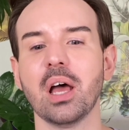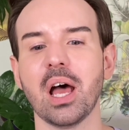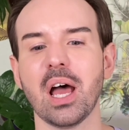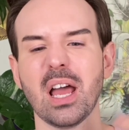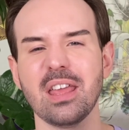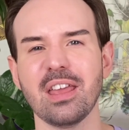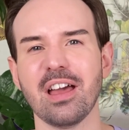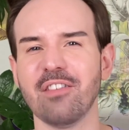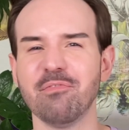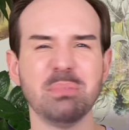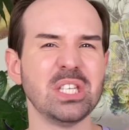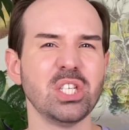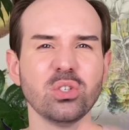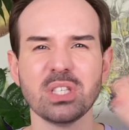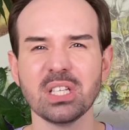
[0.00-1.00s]
I've
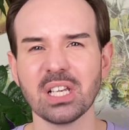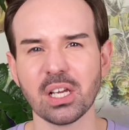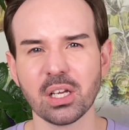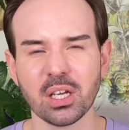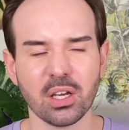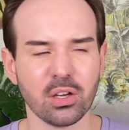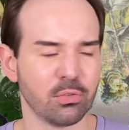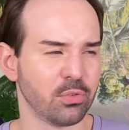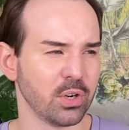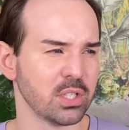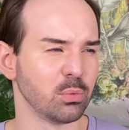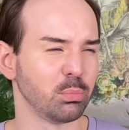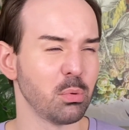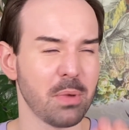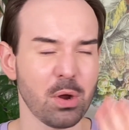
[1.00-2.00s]
been using like for
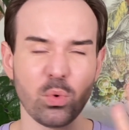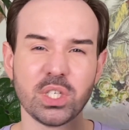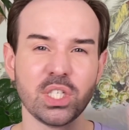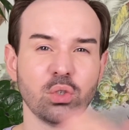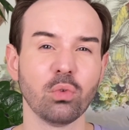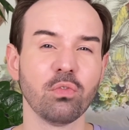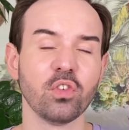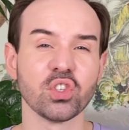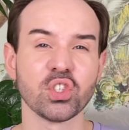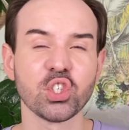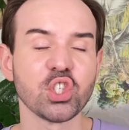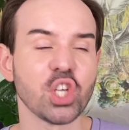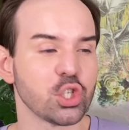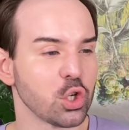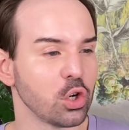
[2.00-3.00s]
example my retinol for
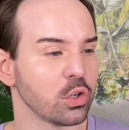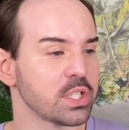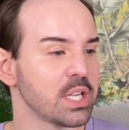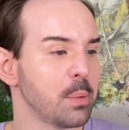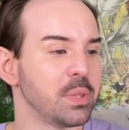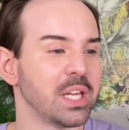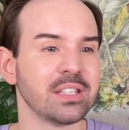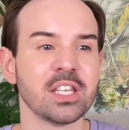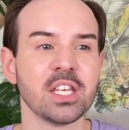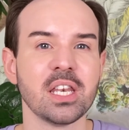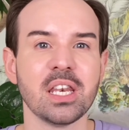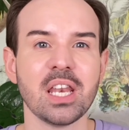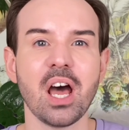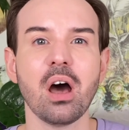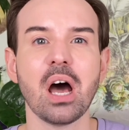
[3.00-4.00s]
such a long time that
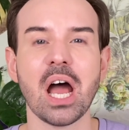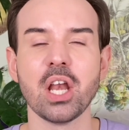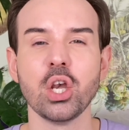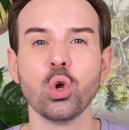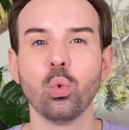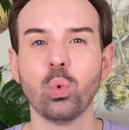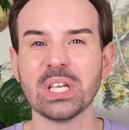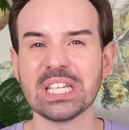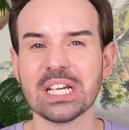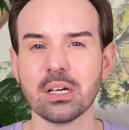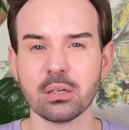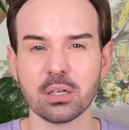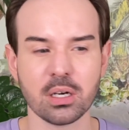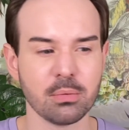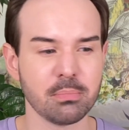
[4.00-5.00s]
now I know what I
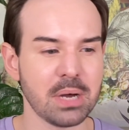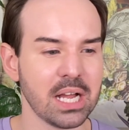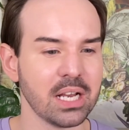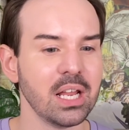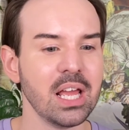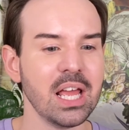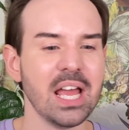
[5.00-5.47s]
can combine,